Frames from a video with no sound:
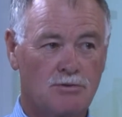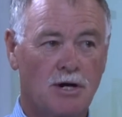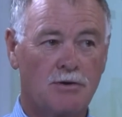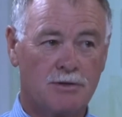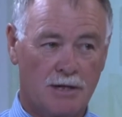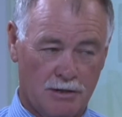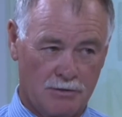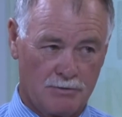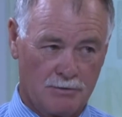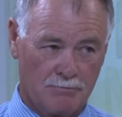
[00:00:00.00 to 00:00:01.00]
don't know.
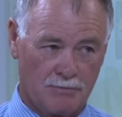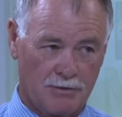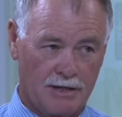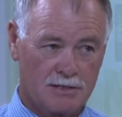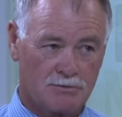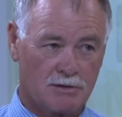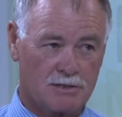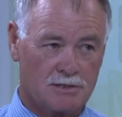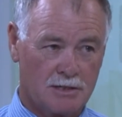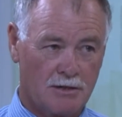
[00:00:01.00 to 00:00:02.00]
But that is what
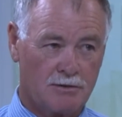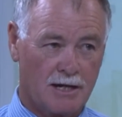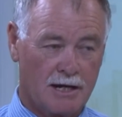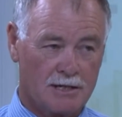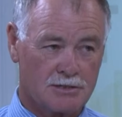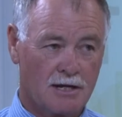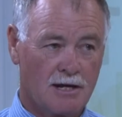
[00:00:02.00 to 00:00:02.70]
is known as